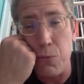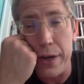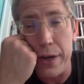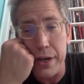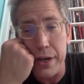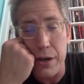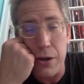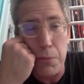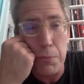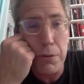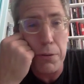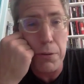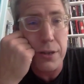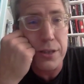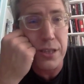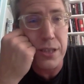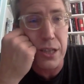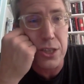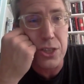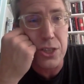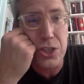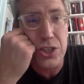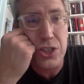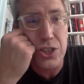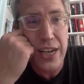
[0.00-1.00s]
your own personal
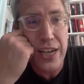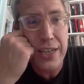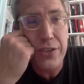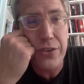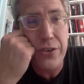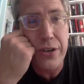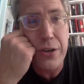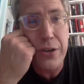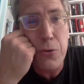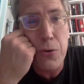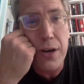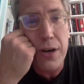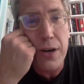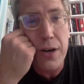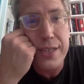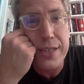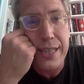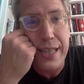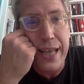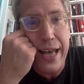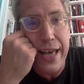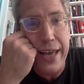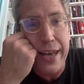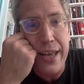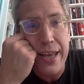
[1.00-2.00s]
trajectory was
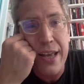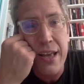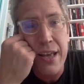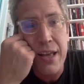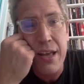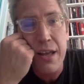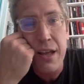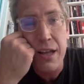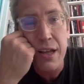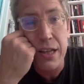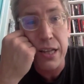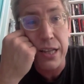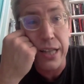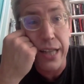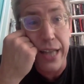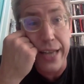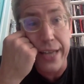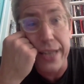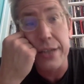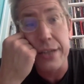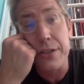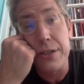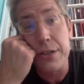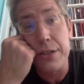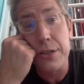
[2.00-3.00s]
that led
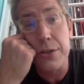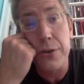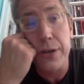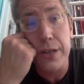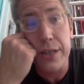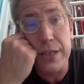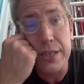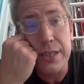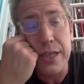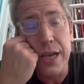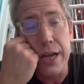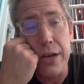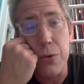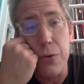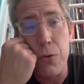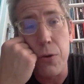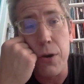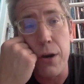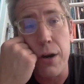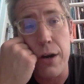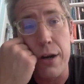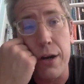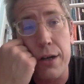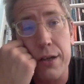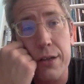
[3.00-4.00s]
you to doing this kind of
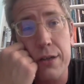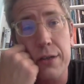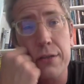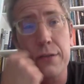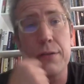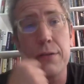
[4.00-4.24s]
work?